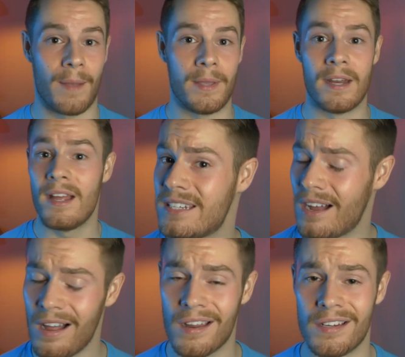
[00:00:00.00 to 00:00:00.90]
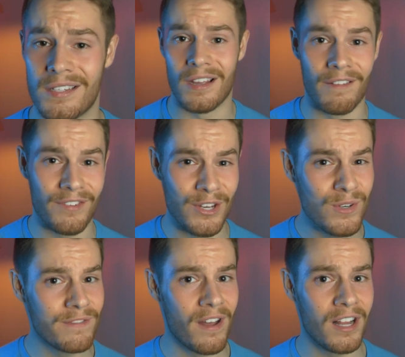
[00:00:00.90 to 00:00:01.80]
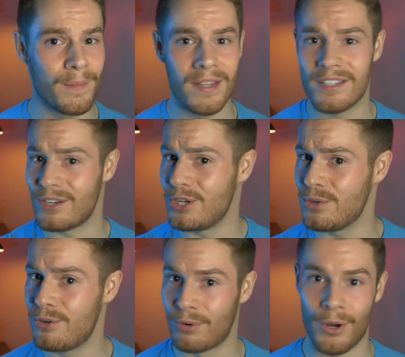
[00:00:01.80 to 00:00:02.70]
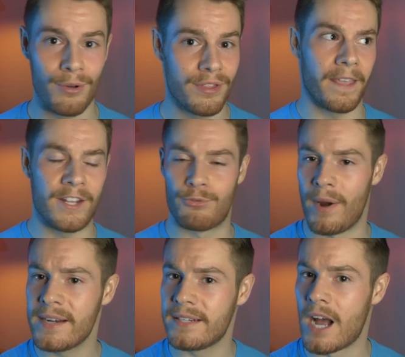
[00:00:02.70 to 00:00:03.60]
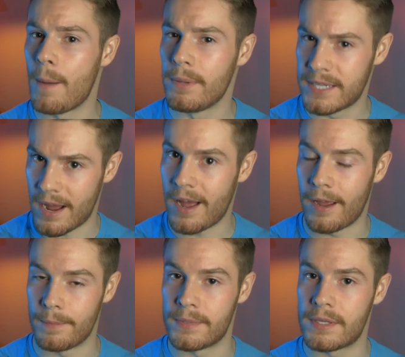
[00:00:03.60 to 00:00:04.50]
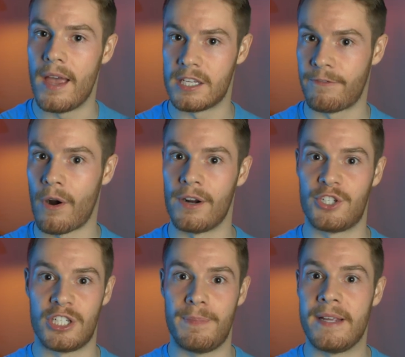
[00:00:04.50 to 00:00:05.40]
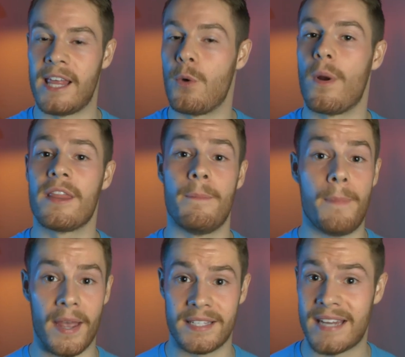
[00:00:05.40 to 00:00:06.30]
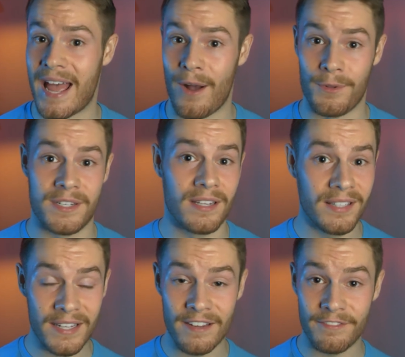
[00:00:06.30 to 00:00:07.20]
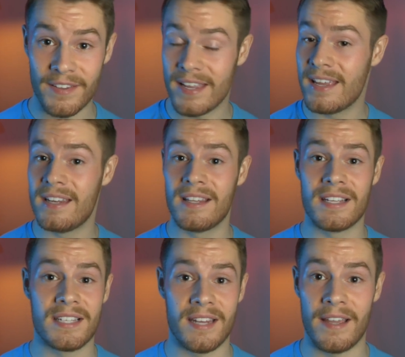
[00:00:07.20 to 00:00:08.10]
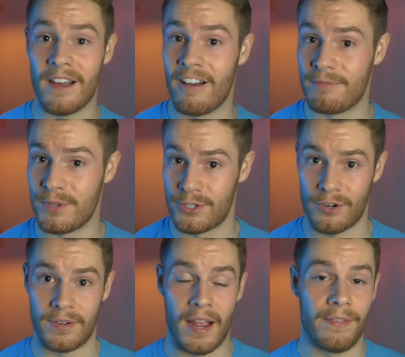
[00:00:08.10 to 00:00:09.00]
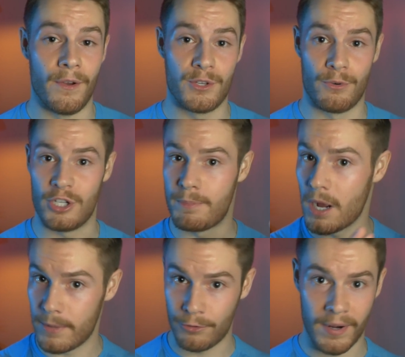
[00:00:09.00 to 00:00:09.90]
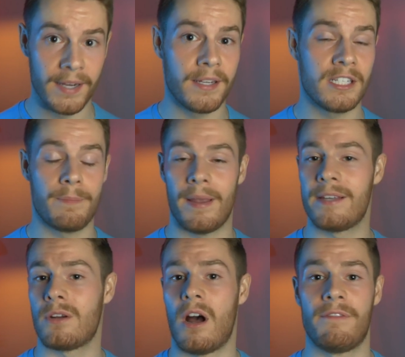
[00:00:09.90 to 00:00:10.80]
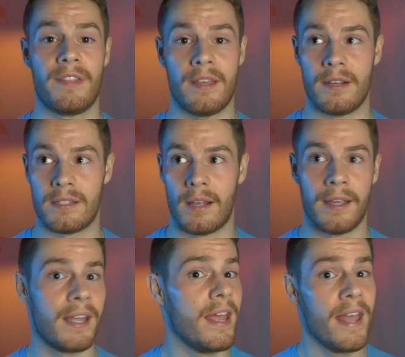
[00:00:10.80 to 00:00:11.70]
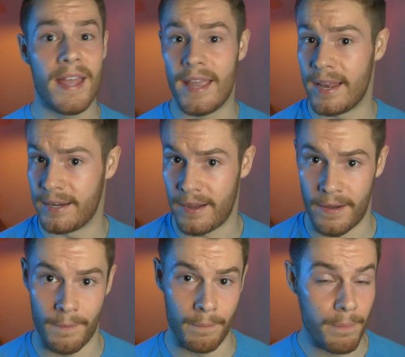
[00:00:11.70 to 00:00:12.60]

I mean, tons of new development, new growth. It's ranked a couple times as far as just being like one of the best towns to live in the state of Missouri. And those were just public rankings based off things like income,